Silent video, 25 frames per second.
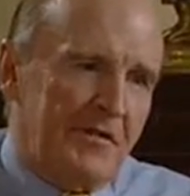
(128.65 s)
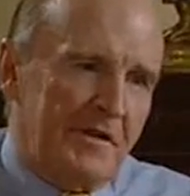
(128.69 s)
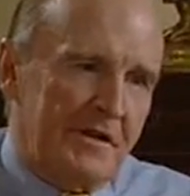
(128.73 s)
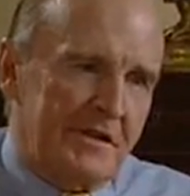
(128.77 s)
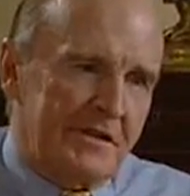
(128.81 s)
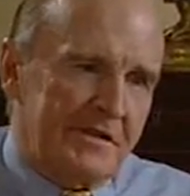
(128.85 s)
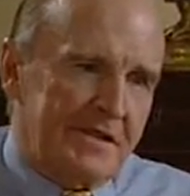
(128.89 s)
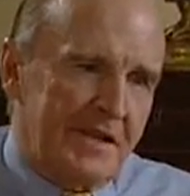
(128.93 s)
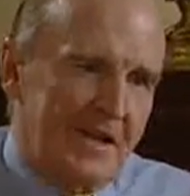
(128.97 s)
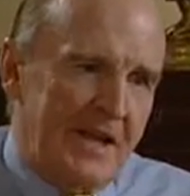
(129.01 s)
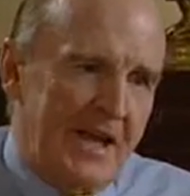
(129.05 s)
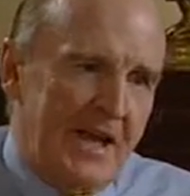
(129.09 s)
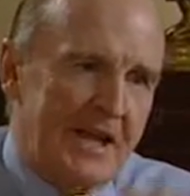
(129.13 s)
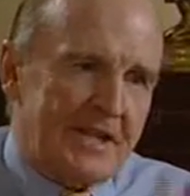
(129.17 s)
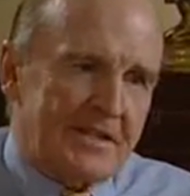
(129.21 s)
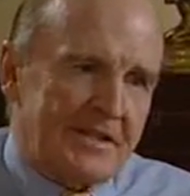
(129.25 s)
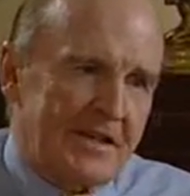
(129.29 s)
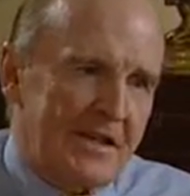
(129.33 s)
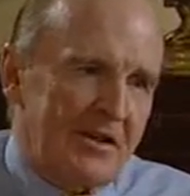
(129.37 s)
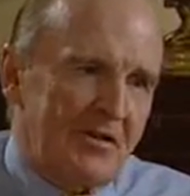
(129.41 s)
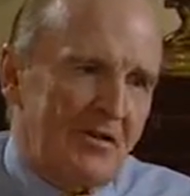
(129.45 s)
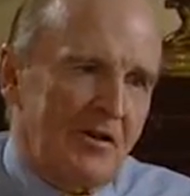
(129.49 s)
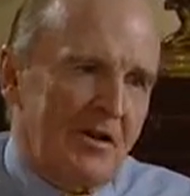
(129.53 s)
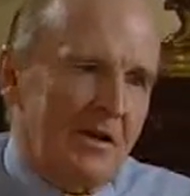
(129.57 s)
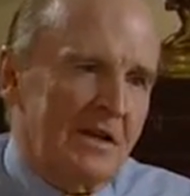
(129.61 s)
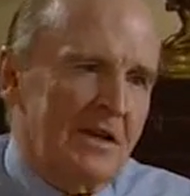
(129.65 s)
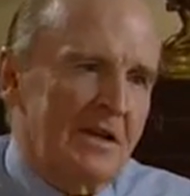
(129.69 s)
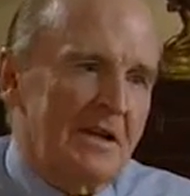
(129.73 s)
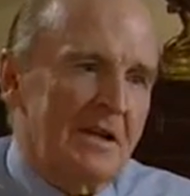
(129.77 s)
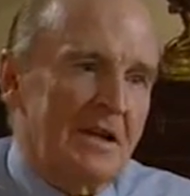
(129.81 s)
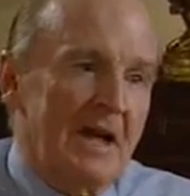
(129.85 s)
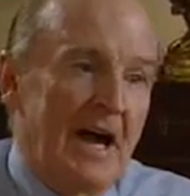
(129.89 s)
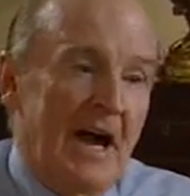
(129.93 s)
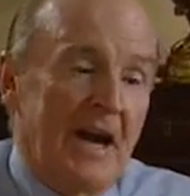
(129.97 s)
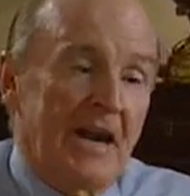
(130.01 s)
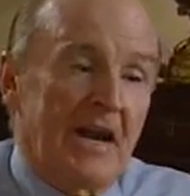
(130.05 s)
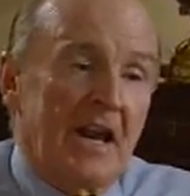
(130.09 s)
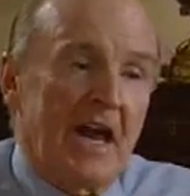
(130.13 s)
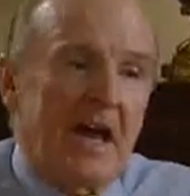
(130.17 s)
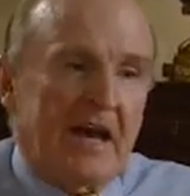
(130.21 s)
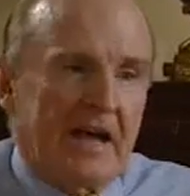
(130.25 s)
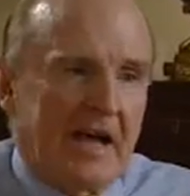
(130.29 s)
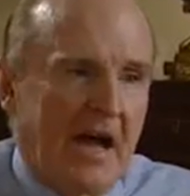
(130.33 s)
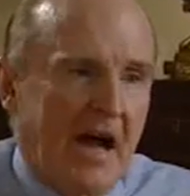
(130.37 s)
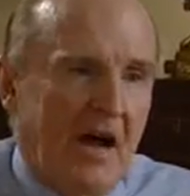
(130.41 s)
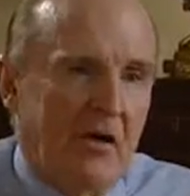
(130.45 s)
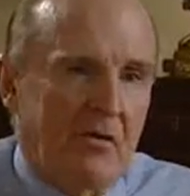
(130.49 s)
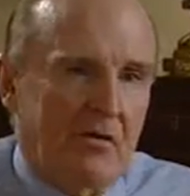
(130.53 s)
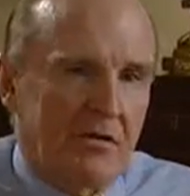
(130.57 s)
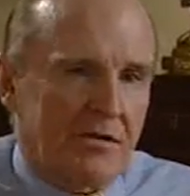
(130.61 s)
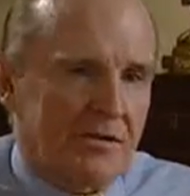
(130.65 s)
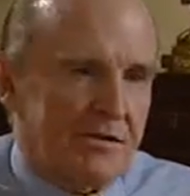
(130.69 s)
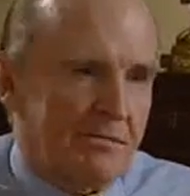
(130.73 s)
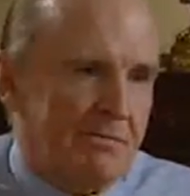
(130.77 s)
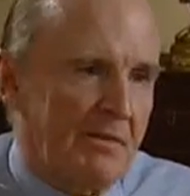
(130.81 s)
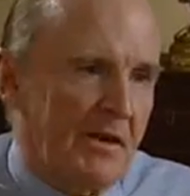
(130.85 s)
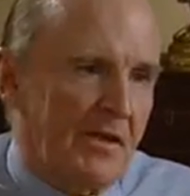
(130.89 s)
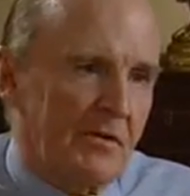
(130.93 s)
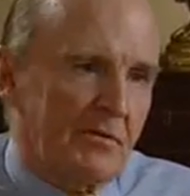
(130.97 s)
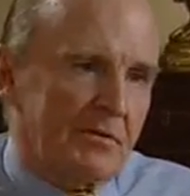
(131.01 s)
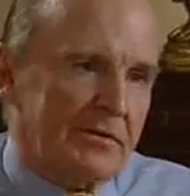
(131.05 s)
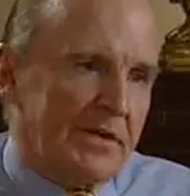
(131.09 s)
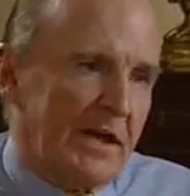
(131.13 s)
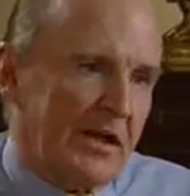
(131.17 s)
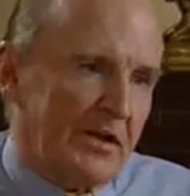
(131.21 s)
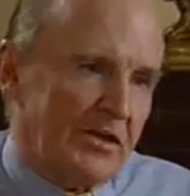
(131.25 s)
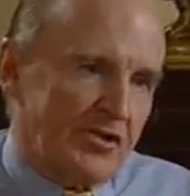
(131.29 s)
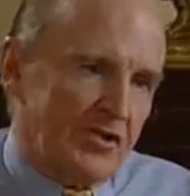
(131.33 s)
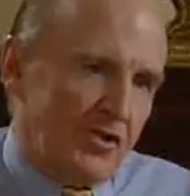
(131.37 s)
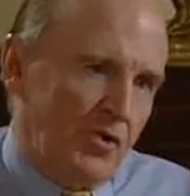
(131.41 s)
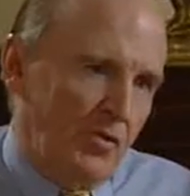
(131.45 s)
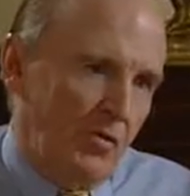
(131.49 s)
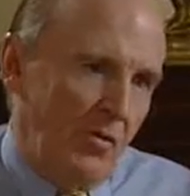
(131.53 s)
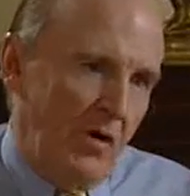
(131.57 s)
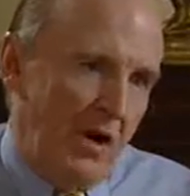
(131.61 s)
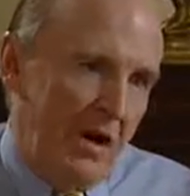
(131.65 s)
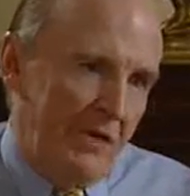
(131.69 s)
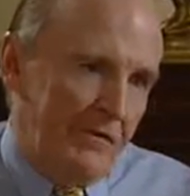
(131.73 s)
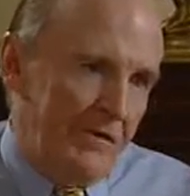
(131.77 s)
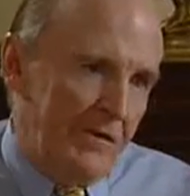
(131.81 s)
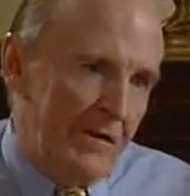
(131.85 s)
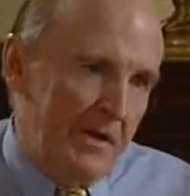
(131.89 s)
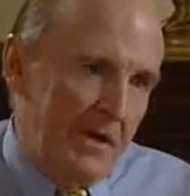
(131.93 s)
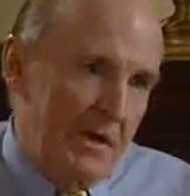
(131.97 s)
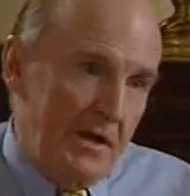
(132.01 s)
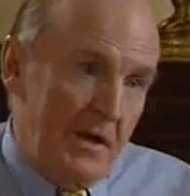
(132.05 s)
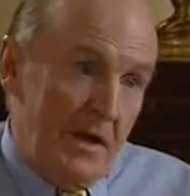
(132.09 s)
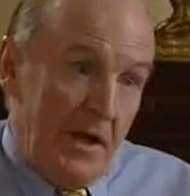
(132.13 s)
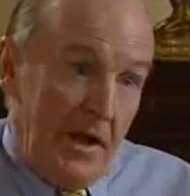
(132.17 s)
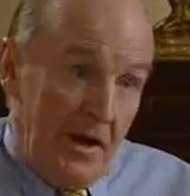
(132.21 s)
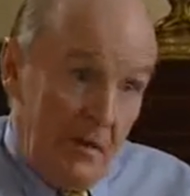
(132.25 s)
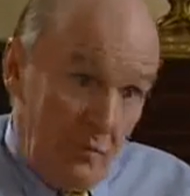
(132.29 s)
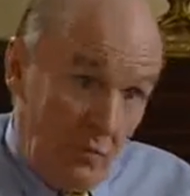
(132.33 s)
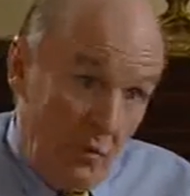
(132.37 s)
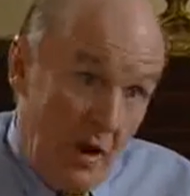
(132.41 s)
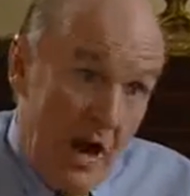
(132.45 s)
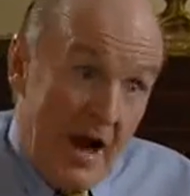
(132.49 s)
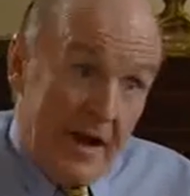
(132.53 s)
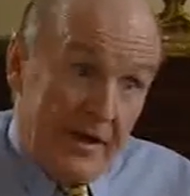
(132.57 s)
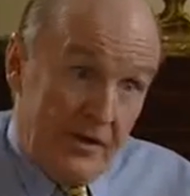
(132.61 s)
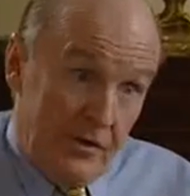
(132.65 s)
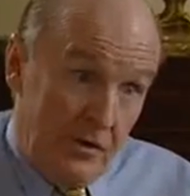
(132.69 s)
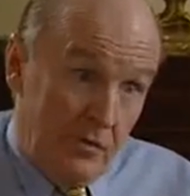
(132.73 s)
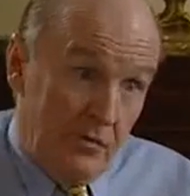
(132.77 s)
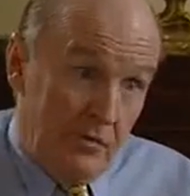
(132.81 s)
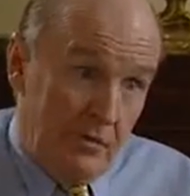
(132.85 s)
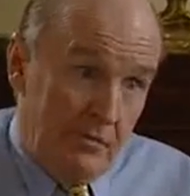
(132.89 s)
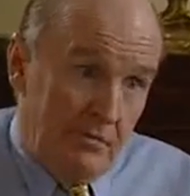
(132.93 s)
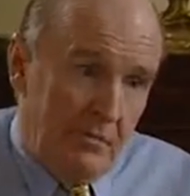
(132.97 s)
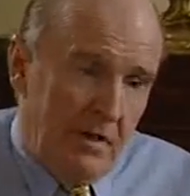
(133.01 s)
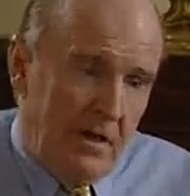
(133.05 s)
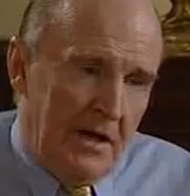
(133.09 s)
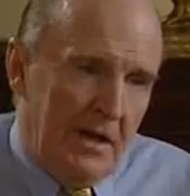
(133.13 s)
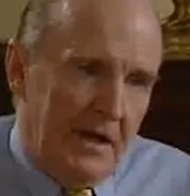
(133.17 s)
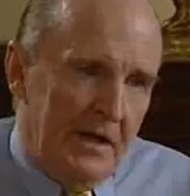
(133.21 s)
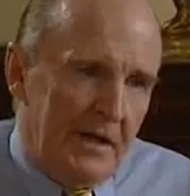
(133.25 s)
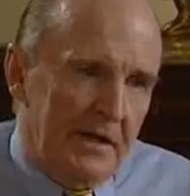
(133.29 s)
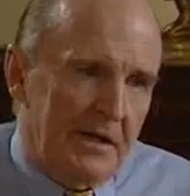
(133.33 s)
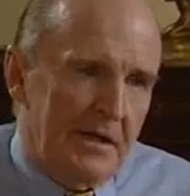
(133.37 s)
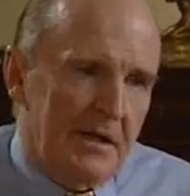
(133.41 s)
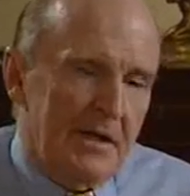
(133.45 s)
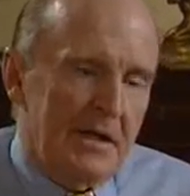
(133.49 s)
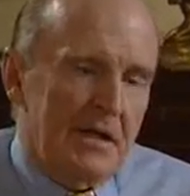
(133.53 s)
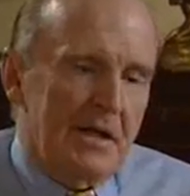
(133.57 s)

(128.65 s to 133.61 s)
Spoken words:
In today's era, unlike ours, a mother would take a shoe off and whack you in mine.